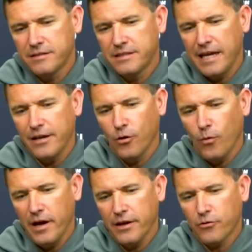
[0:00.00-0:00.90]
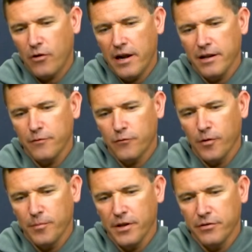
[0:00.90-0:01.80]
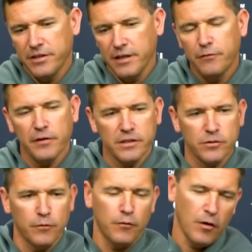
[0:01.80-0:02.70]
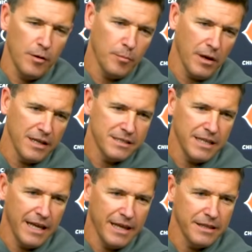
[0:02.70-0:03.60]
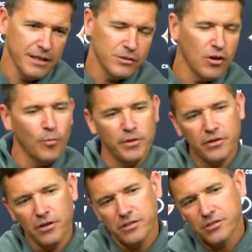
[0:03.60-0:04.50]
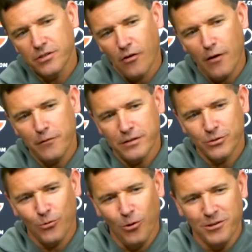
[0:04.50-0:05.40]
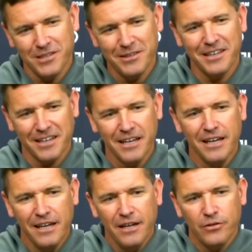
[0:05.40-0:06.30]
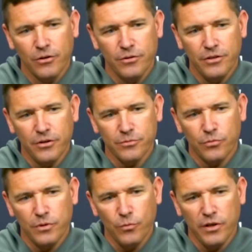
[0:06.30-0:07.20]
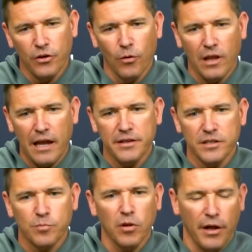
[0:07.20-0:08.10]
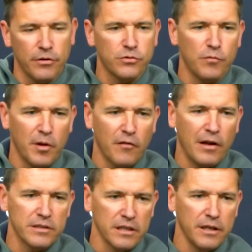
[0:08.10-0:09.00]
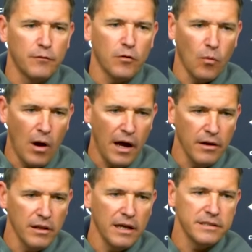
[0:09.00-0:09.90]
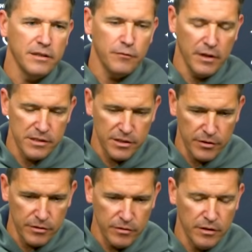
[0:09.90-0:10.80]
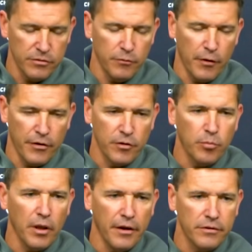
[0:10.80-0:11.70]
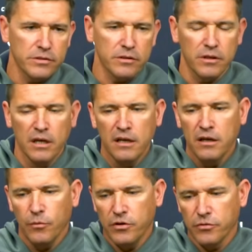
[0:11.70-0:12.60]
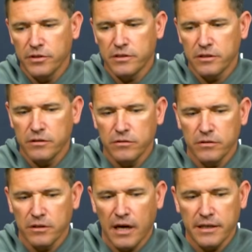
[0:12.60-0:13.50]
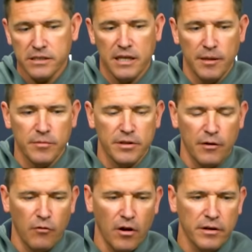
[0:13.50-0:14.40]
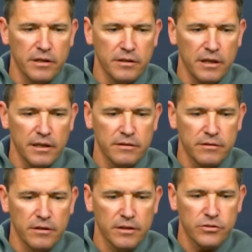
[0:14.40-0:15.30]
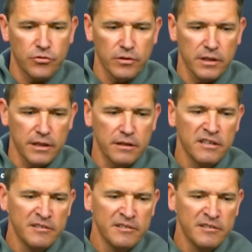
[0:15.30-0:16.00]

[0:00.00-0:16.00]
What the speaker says: take away credit from their defensive front by saying that it's all because their offense scores. I think we know a lot of these players who've been around the league for a while on defense, and that they're very good players, and we know that the kind of scheme that they run, and certainly